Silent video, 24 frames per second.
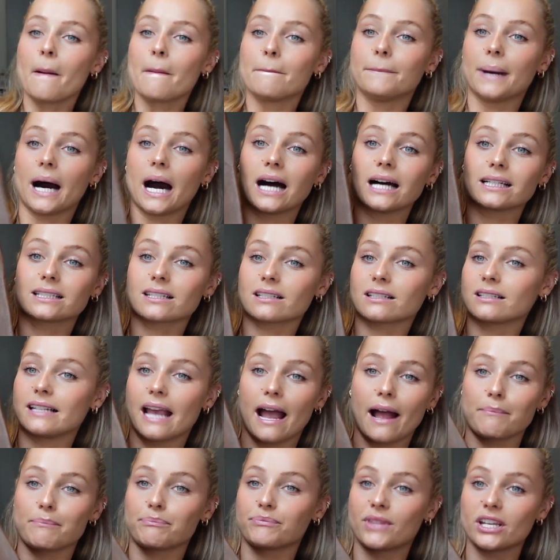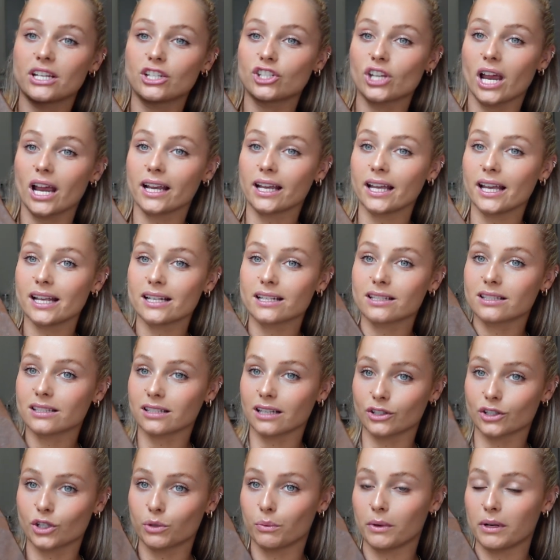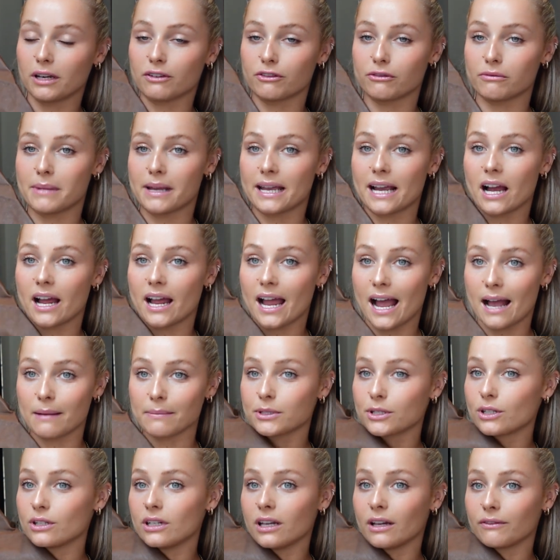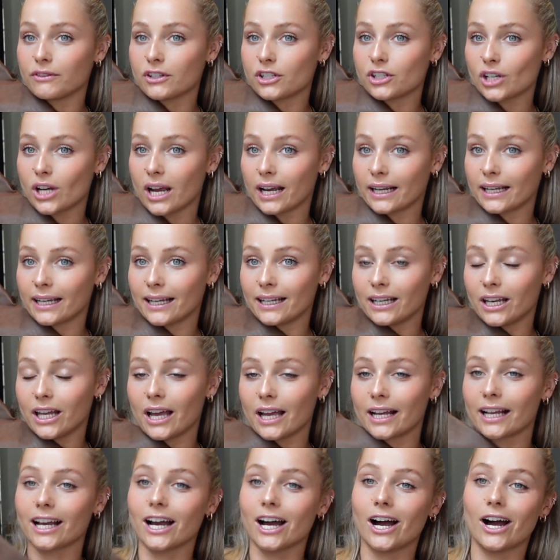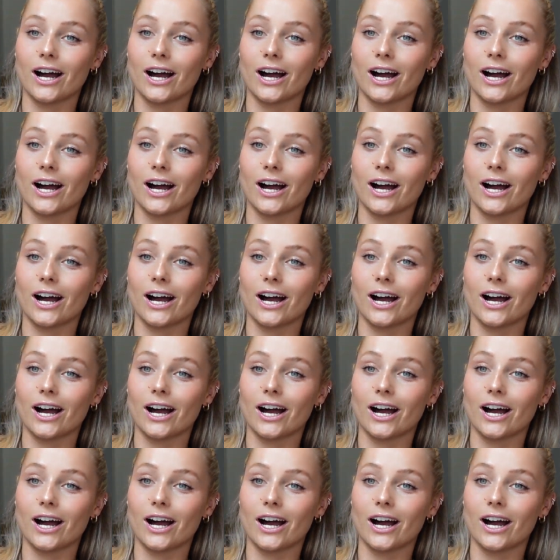But yeah, this jacket is such a winner for me. I absolutely love this jacket. Like